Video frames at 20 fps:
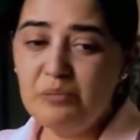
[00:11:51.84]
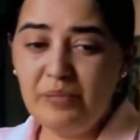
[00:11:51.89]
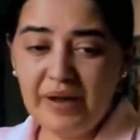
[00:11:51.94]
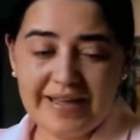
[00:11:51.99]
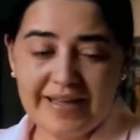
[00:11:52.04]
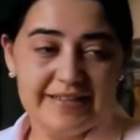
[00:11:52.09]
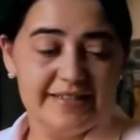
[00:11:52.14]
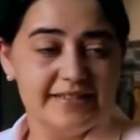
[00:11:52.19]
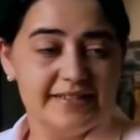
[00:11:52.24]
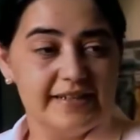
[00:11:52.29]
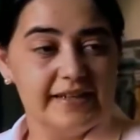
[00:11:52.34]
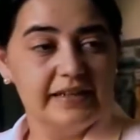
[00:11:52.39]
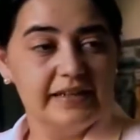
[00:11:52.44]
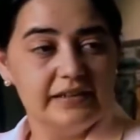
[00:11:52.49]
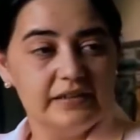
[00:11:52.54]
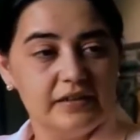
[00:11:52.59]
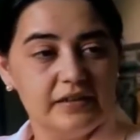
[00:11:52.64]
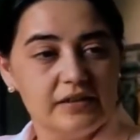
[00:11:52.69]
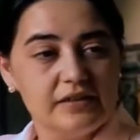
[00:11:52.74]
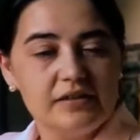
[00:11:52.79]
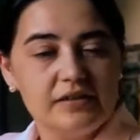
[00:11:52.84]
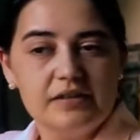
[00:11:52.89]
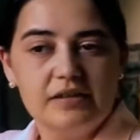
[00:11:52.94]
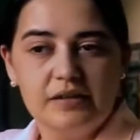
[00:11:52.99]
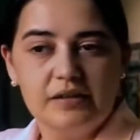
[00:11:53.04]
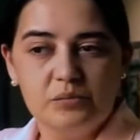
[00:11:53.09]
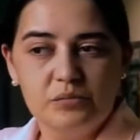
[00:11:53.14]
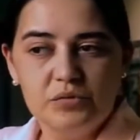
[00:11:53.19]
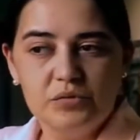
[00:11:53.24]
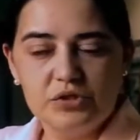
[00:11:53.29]
by saying that
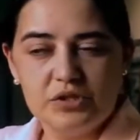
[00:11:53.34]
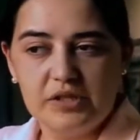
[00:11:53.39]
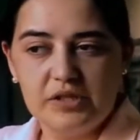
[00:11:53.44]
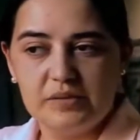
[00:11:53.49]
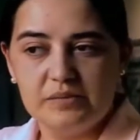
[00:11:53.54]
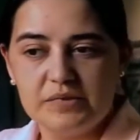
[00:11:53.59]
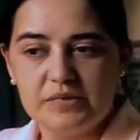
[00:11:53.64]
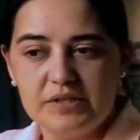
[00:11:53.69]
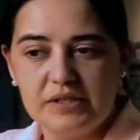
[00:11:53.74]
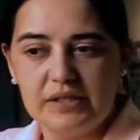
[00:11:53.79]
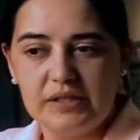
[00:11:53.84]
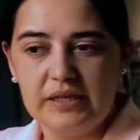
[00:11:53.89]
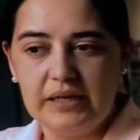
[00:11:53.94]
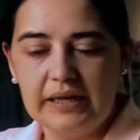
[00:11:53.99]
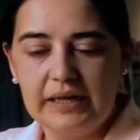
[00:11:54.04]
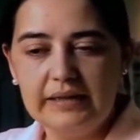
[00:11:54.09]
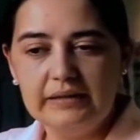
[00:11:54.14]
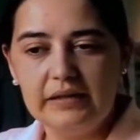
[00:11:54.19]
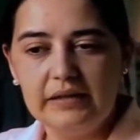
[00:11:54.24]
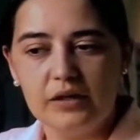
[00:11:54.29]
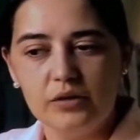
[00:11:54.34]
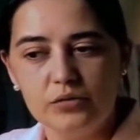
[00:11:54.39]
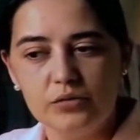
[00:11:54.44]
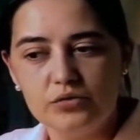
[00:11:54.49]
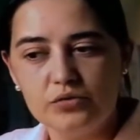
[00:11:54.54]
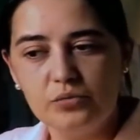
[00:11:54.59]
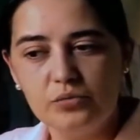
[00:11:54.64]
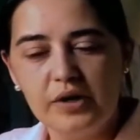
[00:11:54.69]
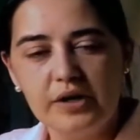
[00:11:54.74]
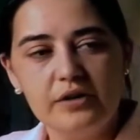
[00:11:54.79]
the Muslims in
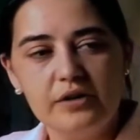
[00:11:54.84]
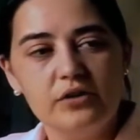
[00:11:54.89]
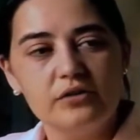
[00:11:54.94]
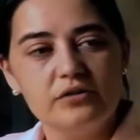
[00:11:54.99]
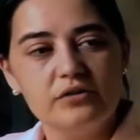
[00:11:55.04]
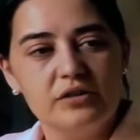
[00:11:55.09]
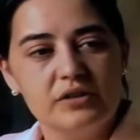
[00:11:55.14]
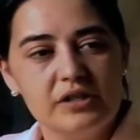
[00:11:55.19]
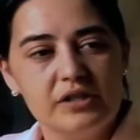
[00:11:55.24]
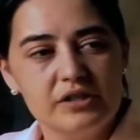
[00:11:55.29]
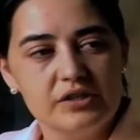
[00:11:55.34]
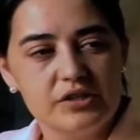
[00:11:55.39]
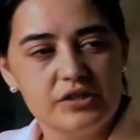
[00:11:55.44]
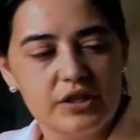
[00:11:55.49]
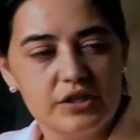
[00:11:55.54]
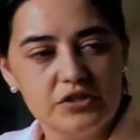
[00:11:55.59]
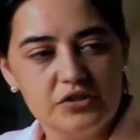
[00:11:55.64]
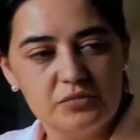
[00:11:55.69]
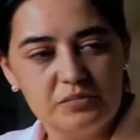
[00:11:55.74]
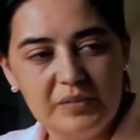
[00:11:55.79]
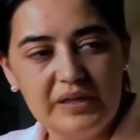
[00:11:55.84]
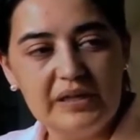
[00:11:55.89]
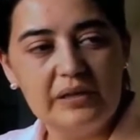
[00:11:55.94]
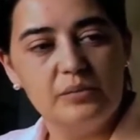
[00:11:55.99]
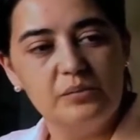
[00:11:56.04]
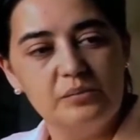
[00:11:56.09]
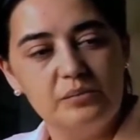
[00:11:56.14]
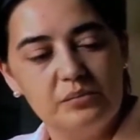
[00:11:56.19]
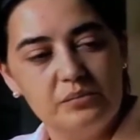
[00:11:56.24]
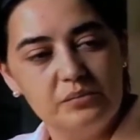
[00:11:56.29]
Al-Andalus were not such big